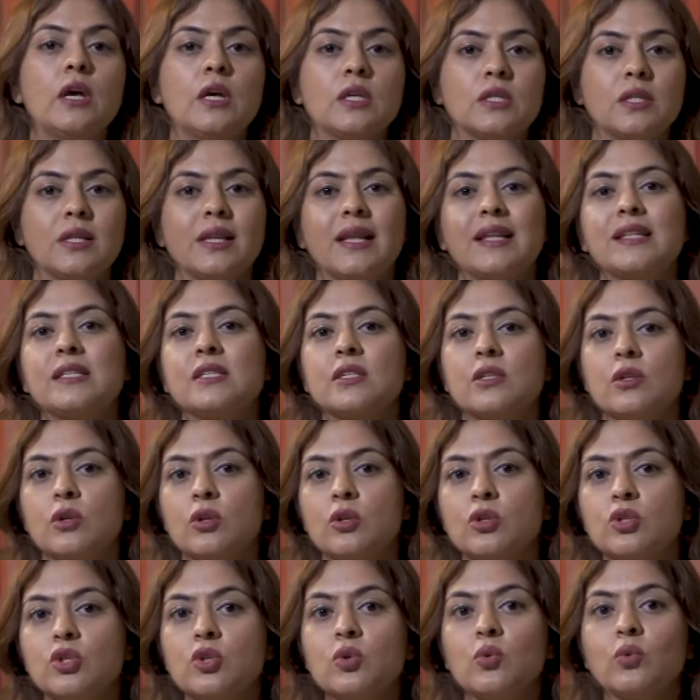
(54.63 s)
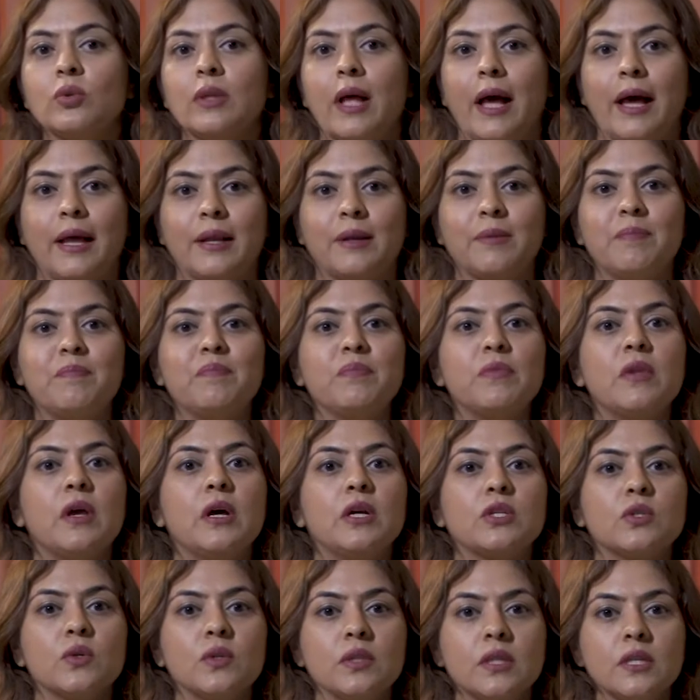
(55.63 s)
So let's do that.
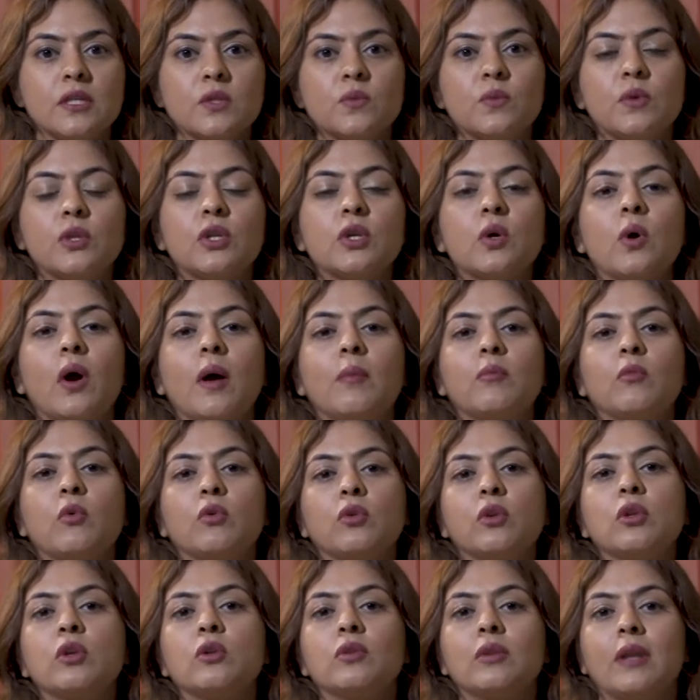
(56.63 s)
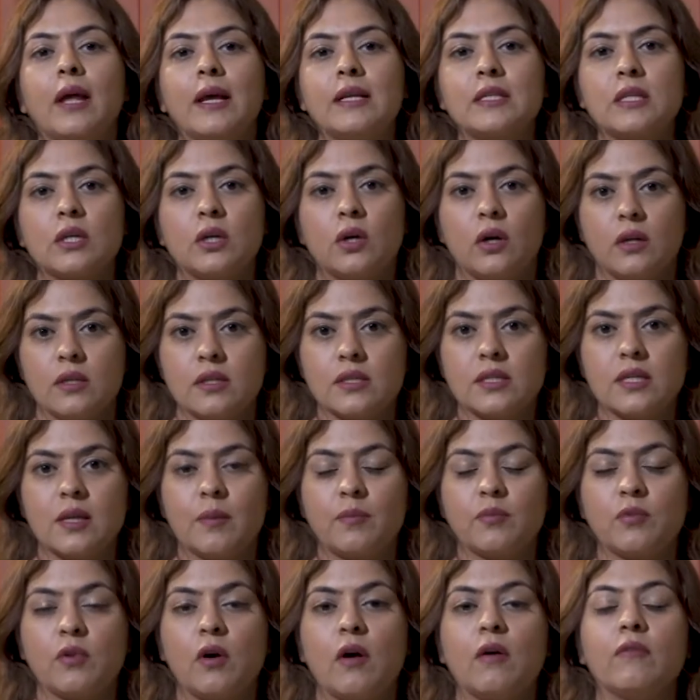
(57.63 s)
So in this video, I'm going to utilize the
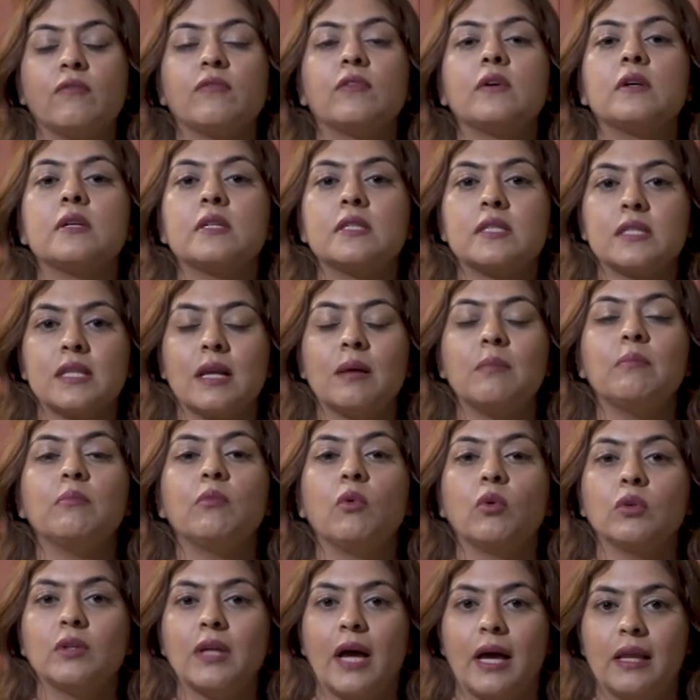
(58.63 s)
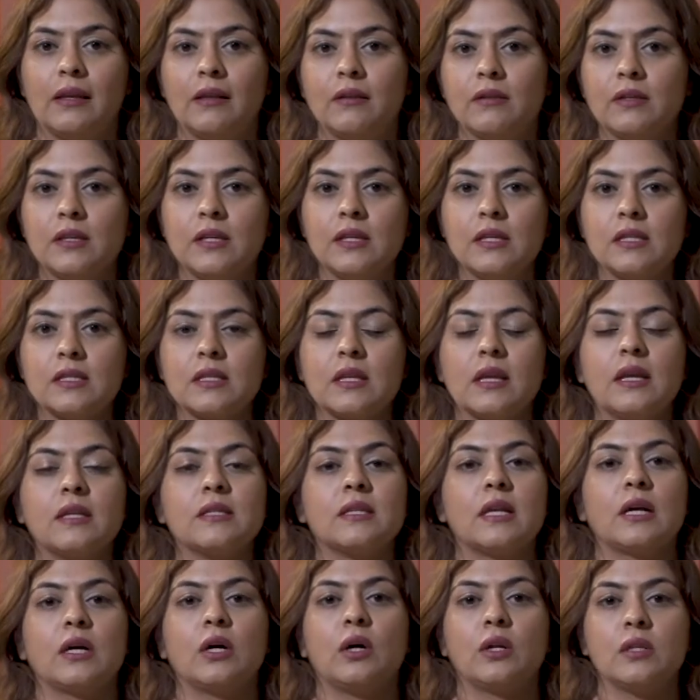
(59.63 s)
concept of submodalities.
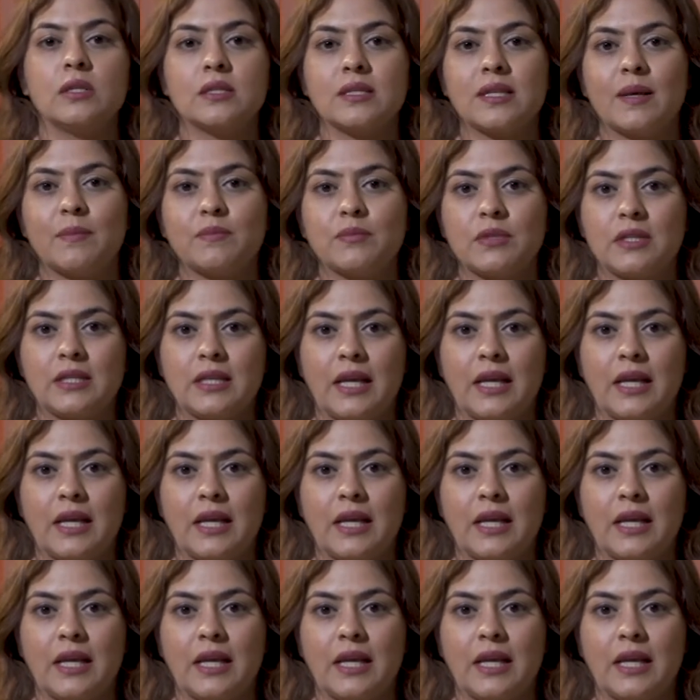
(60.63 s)
It's a concept in